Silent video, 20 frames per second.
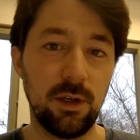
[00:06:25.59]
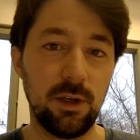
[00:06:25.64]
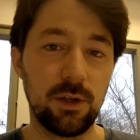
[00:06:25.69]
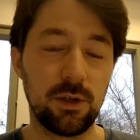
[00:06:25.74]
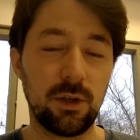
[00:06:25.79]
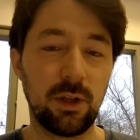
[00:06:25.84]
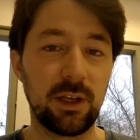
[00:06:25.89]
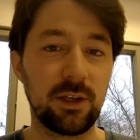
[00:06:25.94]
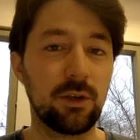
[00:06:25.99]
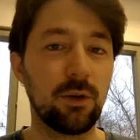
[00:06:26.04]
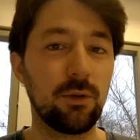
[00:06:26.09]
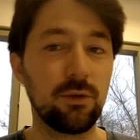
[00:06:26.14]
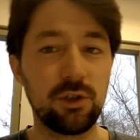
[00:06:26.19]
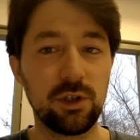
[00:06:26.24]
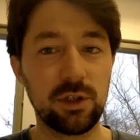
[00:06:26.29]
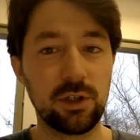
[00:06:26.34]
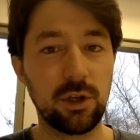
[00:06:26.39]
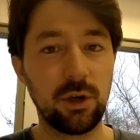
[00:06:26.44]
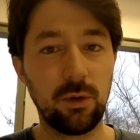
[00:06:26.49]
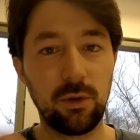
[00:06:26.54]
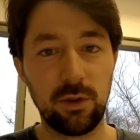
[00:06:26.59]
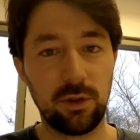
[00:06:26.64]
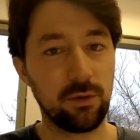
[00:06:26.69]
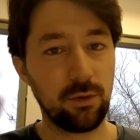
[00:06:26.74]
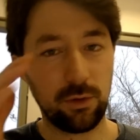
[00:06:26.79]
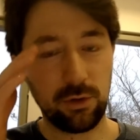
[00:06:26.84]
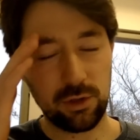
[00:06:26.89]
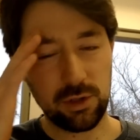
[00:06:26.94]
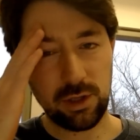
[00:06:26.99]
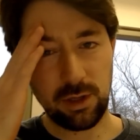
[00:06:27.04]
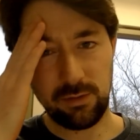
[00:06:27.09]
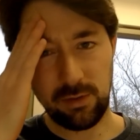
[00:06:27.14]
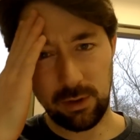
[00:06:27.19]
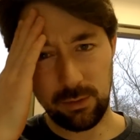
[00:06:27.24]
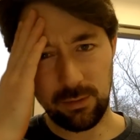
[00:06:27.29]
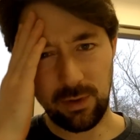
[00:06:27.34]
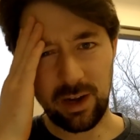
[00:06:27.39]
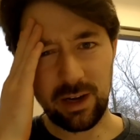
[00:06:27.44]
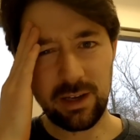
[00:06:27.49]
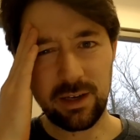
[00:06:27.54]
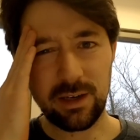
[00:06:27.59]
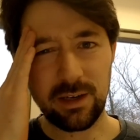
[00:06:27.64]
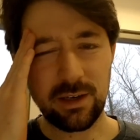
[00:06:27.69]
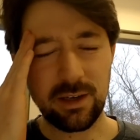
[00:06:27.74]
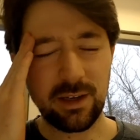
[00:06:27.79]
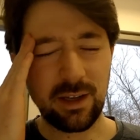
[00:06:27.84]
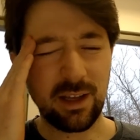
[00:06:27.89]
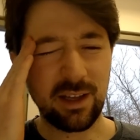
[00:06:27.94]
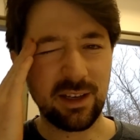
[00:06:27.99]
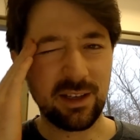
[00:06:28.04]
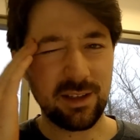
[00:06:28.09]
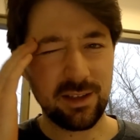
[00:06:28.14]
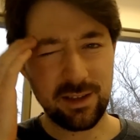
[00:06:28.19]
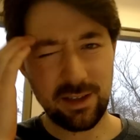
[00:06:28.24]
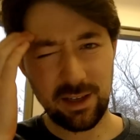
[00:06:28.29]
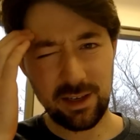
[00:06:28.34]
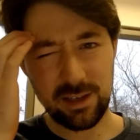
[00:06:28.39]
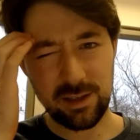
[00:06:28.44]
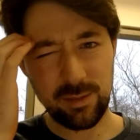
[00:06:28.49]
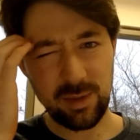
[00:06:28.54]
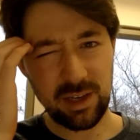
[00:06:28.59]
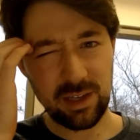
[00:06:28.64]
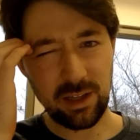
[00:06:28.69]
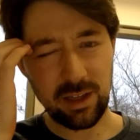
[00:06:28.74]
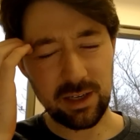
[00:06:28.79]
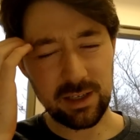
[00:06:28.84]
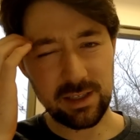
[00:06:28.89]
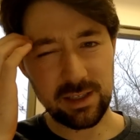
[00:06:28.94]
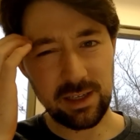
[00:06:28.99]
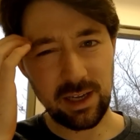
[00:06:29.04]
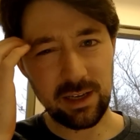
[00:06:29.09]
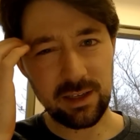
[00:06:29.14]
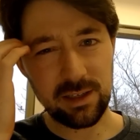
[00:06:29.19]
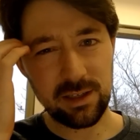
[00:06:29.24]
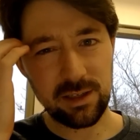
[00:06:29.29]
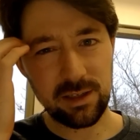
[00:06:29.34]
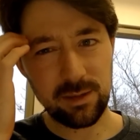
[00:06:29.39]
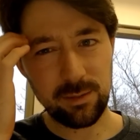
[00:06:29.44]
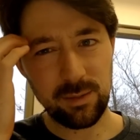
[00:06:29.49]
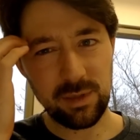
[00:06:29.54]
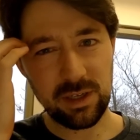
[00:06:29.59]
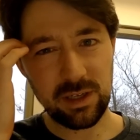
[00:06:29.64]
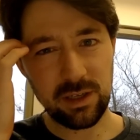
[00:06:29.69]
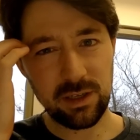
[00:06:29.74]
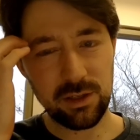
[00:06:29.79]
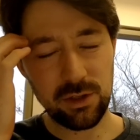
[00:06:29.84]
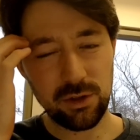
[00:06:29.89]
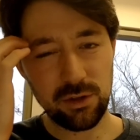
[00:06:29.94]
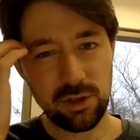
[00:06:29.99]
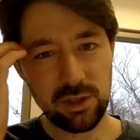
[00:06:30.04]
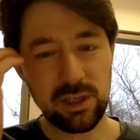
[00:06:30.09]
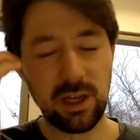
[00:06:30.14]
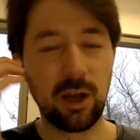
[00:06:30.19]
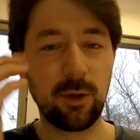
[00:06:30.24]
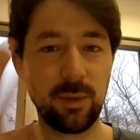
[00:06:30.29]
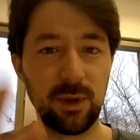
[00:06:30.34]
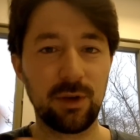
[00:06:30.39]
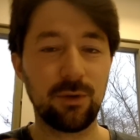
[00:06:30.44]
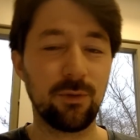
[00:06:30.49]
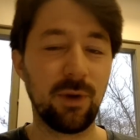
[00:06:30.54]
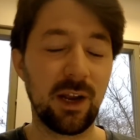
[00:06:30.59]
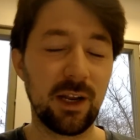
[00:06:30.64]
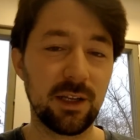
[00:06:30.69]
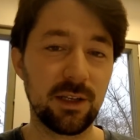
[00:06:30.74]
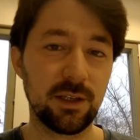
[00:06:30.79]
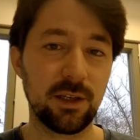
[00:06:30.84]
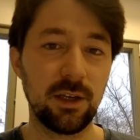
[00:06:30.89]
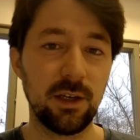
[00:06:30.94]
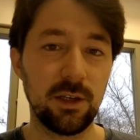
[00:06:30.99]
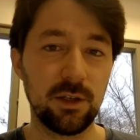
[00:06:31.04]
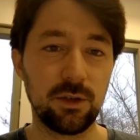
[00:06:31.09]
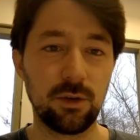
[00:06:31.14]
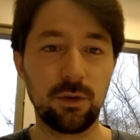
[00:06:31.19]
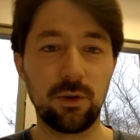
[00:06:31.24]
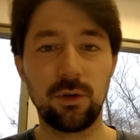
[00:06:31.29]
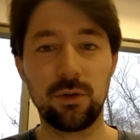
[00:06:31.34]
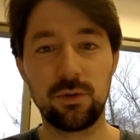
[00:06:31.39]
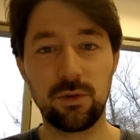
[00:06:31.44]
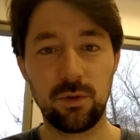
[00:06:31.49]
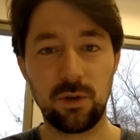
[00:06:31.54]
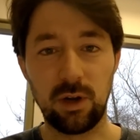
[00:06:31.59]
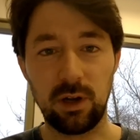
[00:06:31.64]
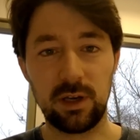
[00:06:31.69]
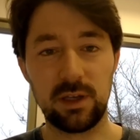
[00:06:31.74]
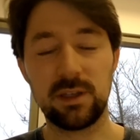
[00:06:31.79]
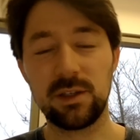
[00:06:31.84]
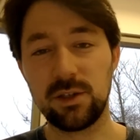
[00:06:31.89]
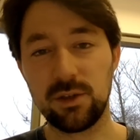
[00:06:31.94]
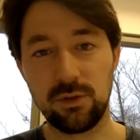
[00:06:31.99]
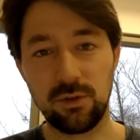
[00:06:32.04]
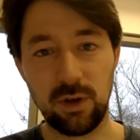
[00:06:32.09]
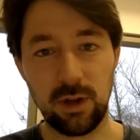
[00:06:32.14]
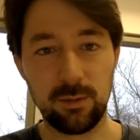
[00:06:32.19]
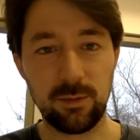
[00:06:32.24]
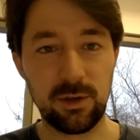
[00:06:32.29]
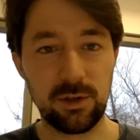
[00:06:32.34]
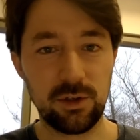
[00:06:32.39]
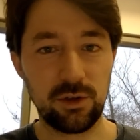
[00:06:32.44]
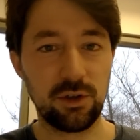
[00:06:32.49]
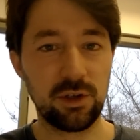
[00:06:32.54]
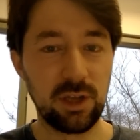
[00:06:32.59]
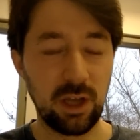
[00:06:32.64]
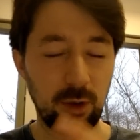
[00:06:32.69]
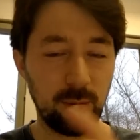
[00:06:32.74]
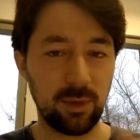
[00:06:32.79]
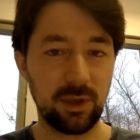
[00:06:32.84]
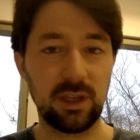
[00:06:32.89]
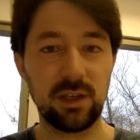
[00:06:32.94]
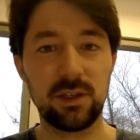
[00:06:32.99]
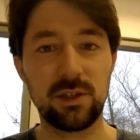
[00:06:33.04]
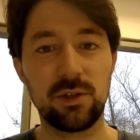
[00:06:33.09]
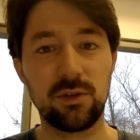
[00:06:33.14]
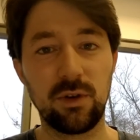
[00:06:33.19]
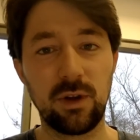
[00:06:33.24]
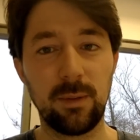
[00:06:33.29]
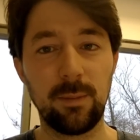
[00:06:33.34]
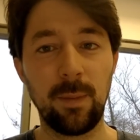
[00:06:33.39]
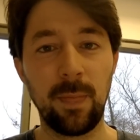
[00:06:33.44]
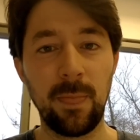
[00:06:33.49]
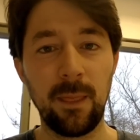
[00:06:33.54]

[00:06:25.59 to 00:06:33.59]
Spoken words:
So like, don't just go and throw your stuff on Reddit. That doesn't make a lot of sense because you're just helping Reddit. Don't go throw it on Instagram because you're just helping Instagram.